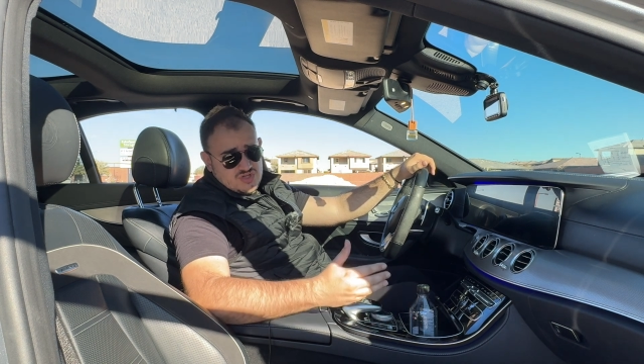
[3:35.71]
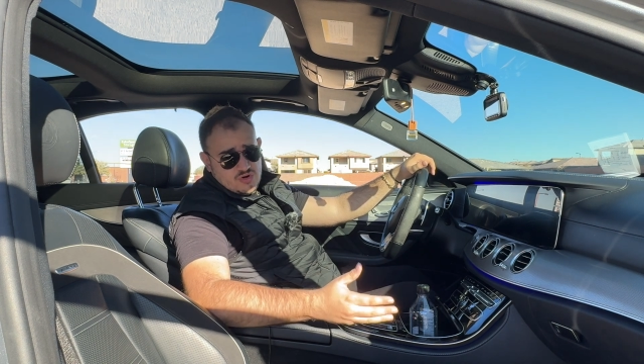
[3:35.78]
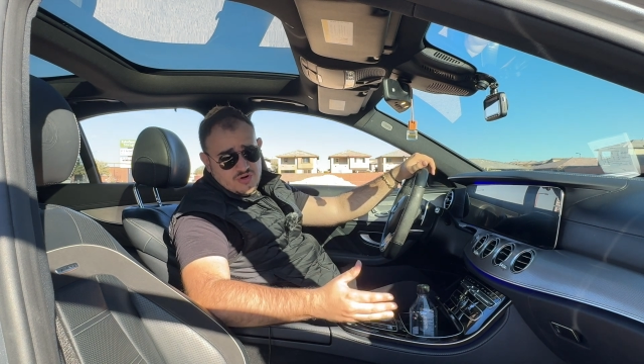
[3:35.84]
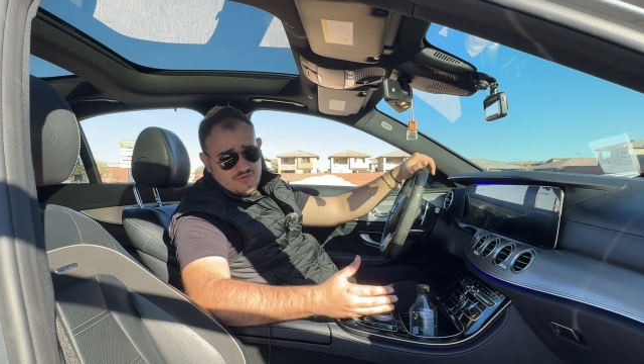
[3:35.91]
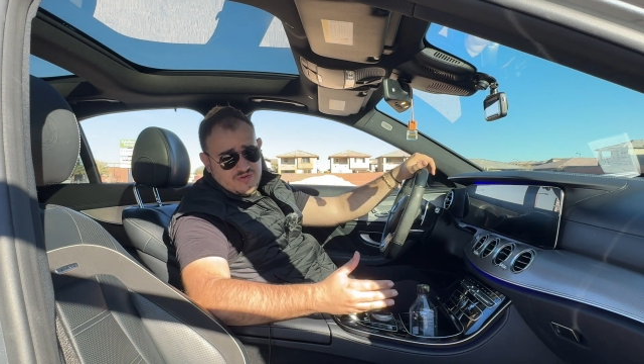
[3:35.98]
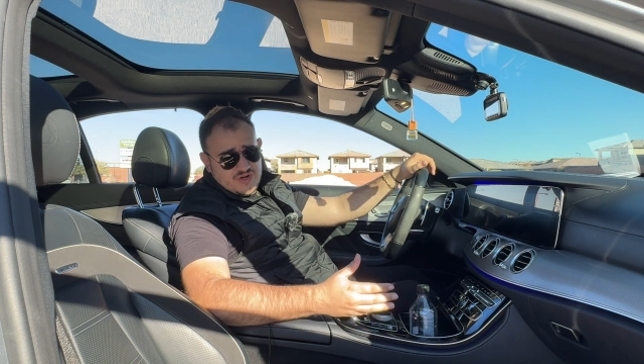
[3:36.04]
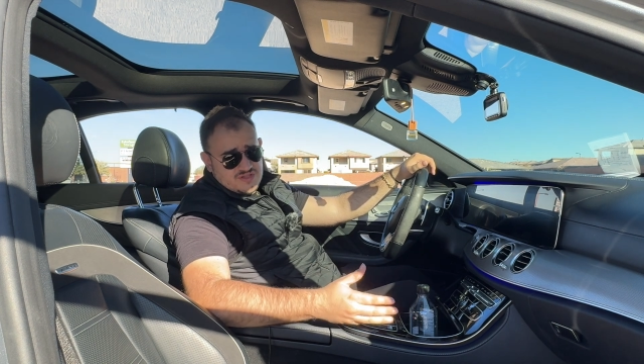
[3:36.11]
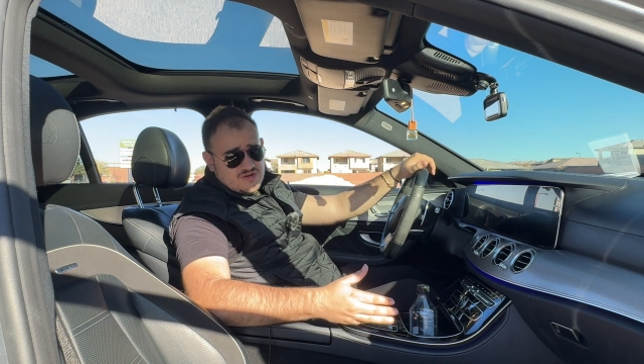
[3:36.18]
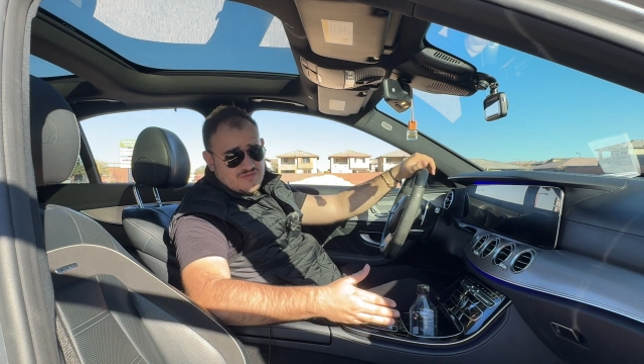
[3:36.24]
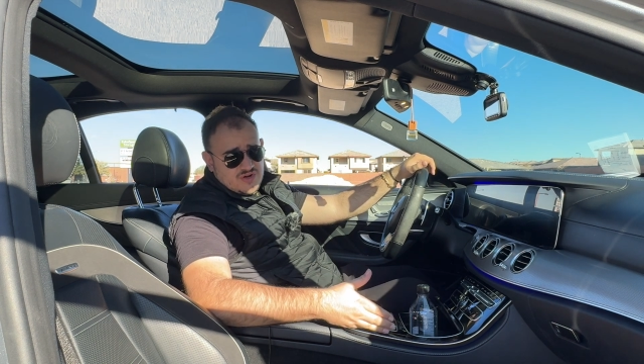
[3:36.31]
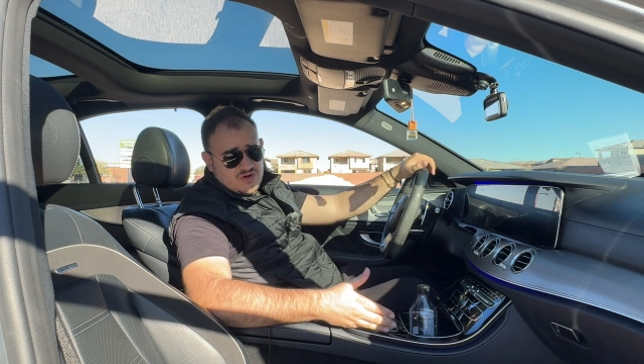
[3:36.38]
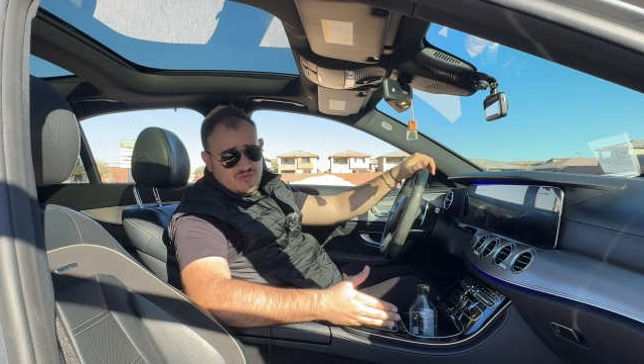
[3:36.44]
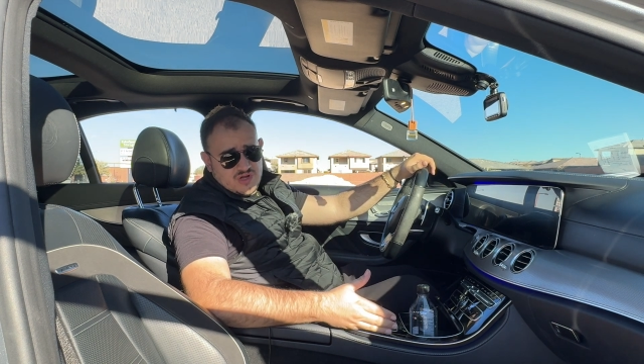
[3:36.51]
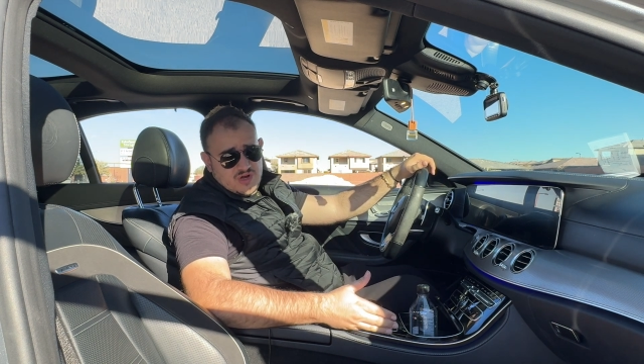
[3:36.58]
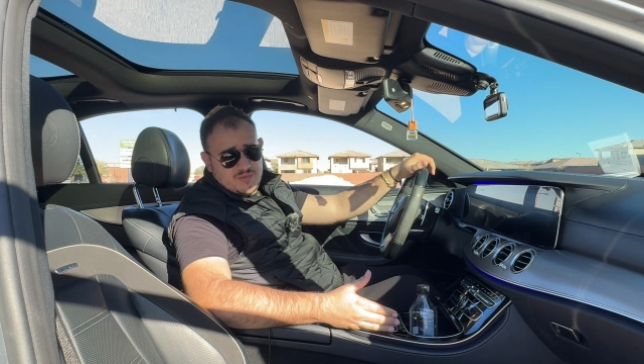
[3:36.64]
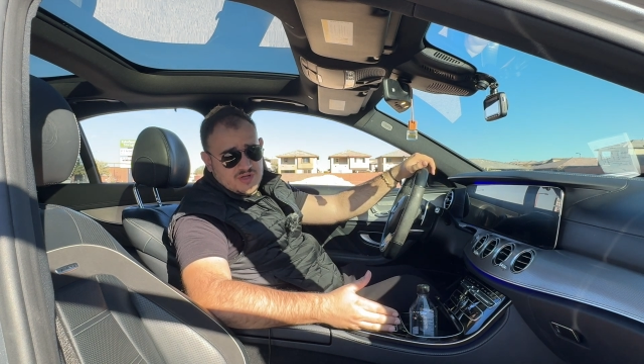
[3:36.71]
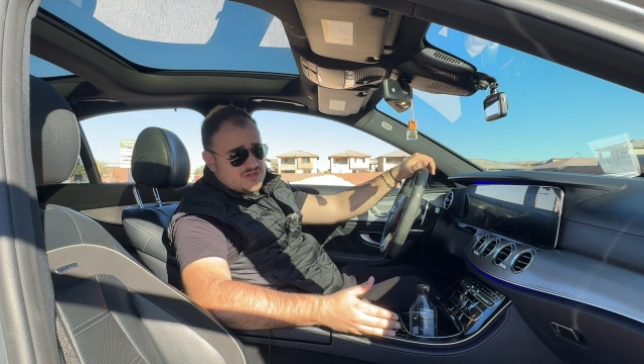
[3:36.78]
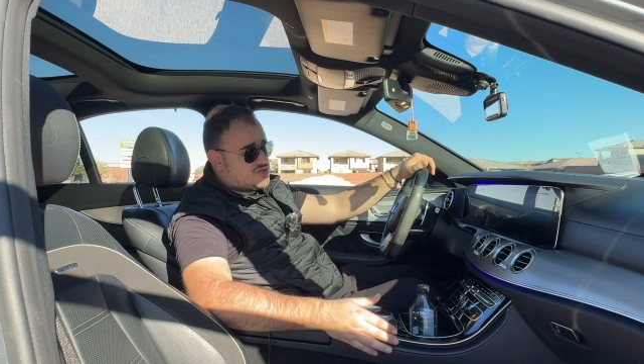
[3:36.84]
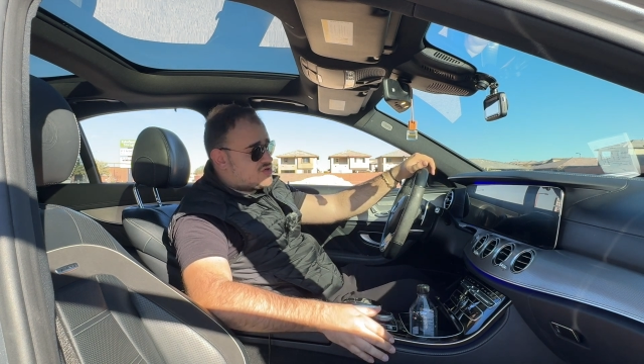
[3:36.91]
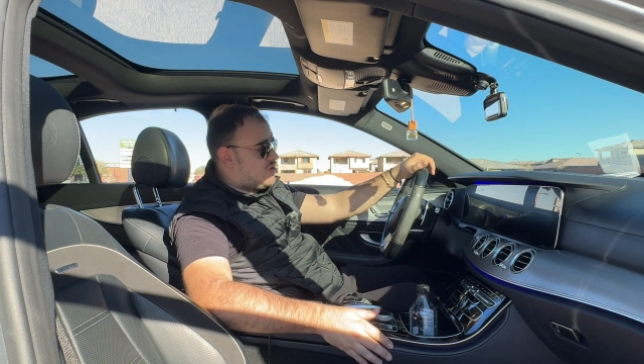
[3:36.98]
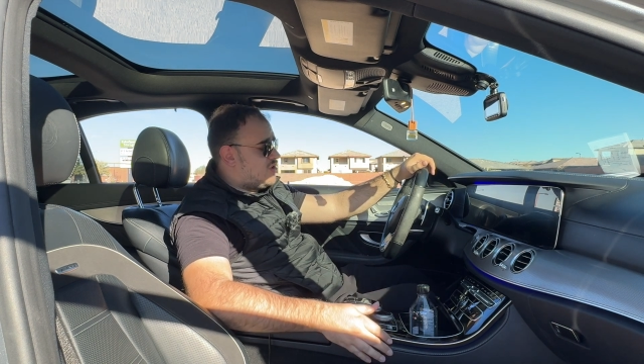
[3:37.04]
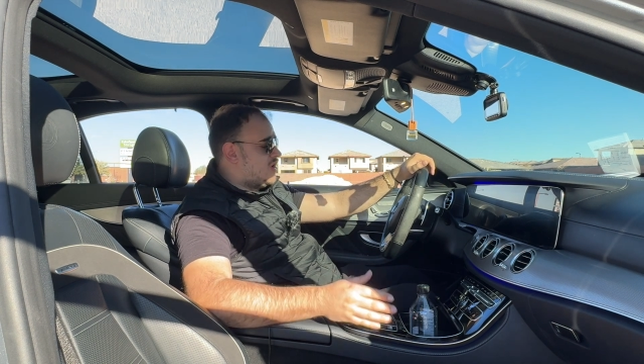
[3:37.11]
hard to find stuff I don't like about
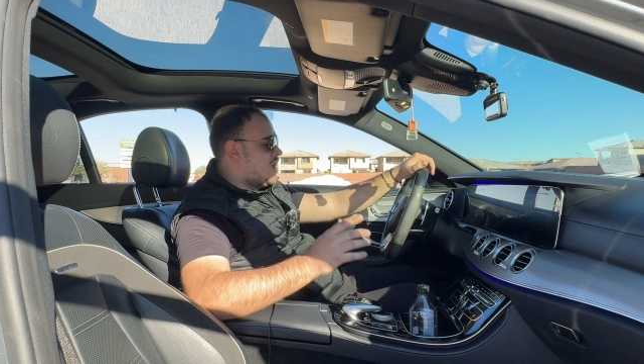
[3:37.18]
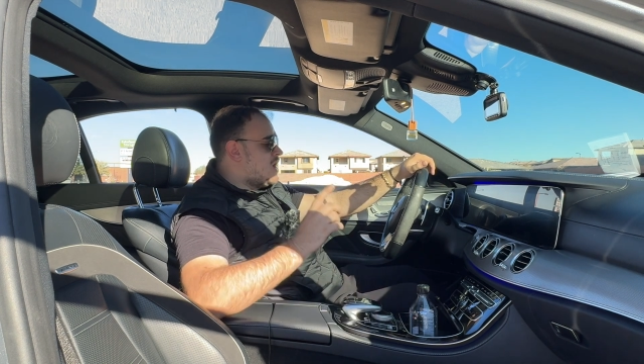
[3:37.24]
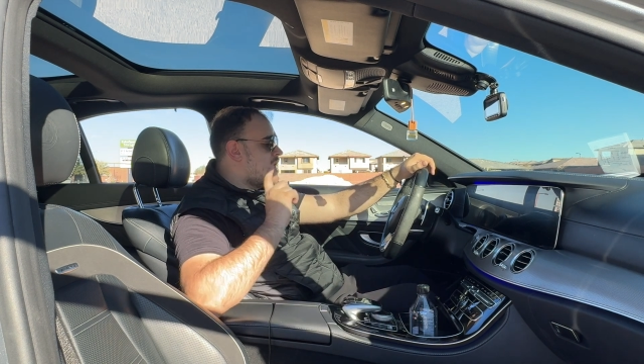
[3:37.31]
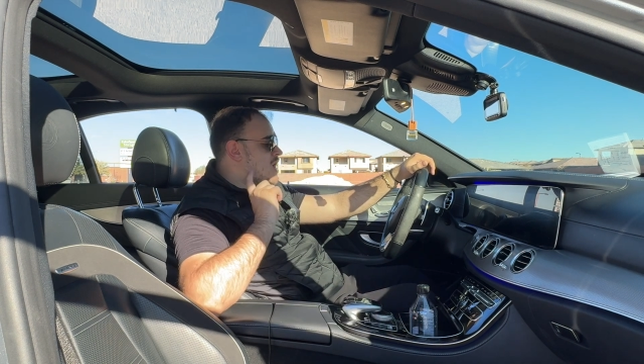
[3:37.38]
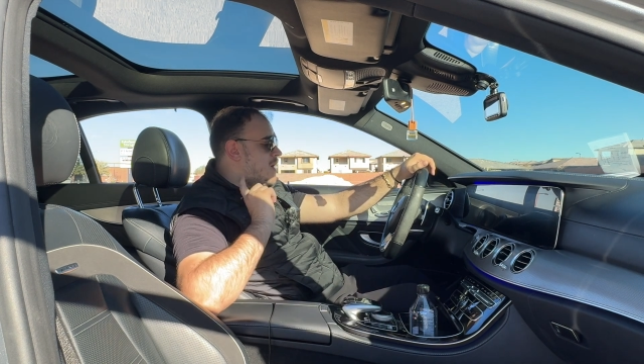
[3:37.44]
this car.